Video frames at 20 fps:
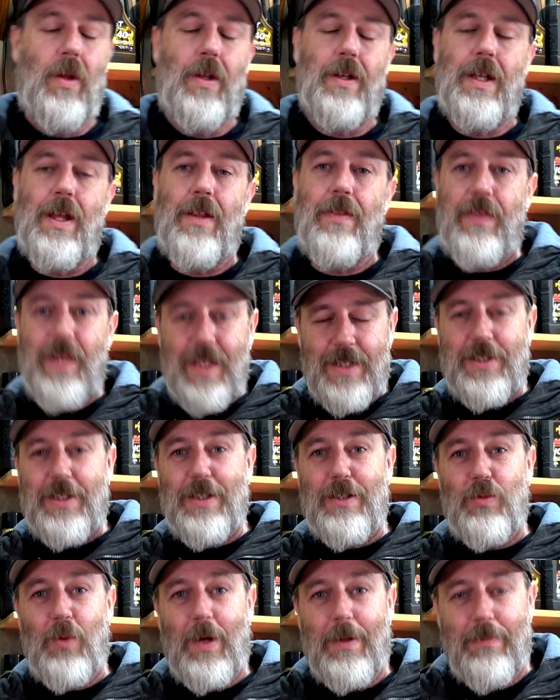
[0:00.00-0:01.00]
Now this
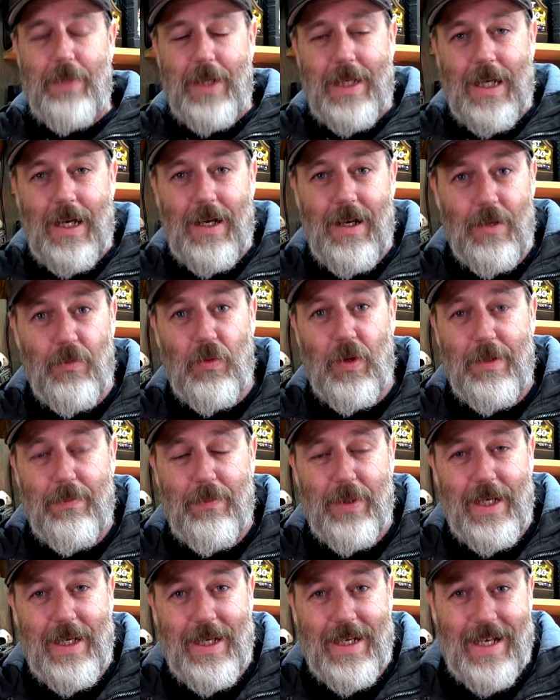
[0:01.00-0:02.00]
is when
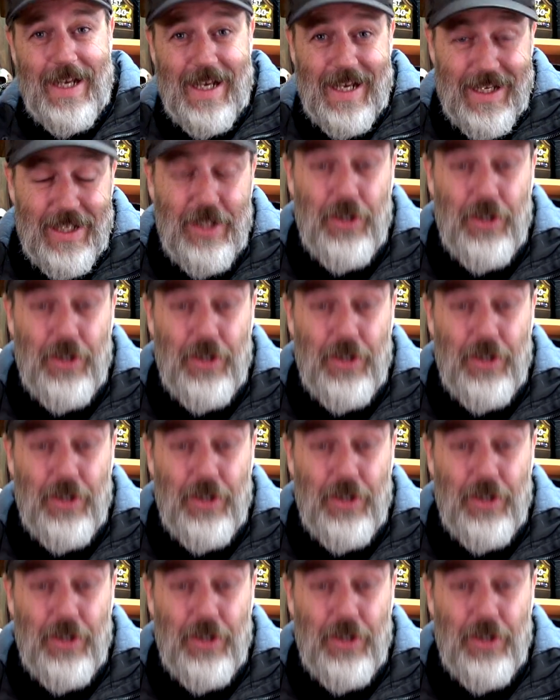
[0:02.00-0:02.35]
being a